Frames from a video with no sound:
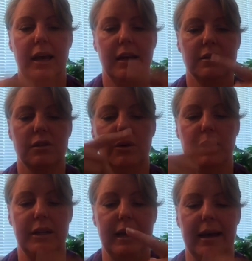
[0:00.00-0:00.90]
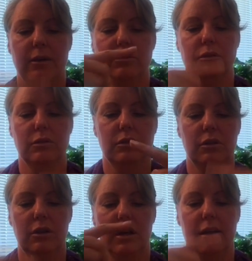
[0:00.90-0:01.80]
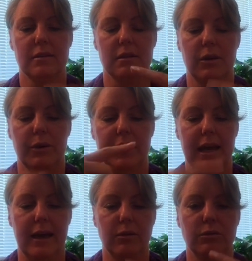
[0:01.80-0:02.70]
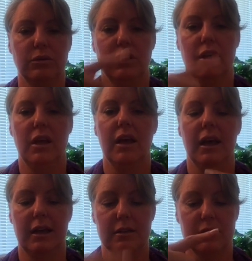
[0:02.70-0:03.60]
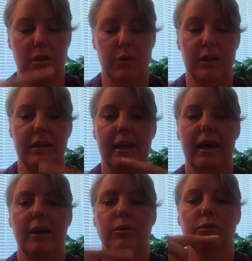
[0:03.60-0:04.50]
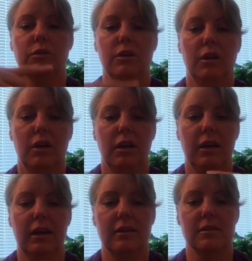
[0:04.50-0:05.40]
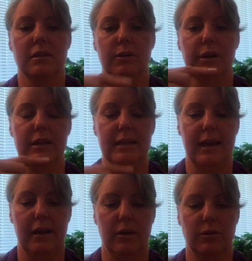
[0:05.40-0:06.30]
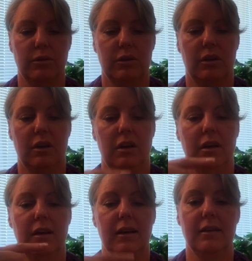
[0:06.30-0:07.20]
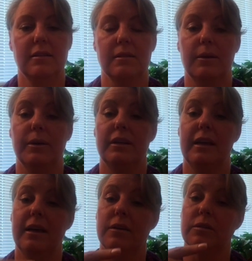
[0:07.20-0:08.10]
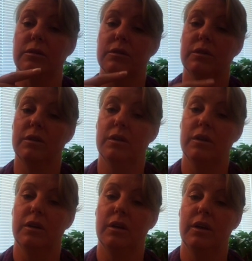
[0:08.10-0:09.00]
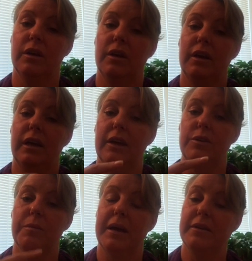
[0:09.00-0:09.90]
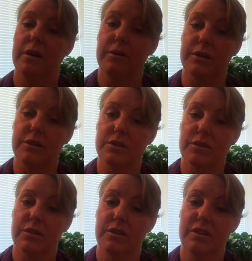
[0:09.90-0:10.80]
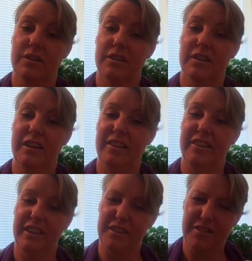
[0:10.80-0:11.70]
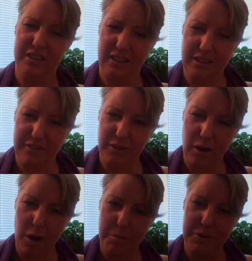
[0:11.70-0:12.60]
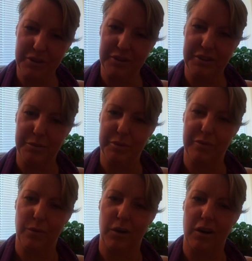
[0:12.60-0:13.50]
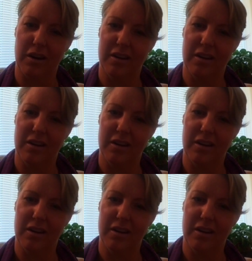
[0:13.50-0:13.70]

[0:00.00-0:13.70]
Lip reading: and slow it down and slow it down and slow it down and slow it down and slow it down. And you might notice that you suddenly feel calmer than you did before.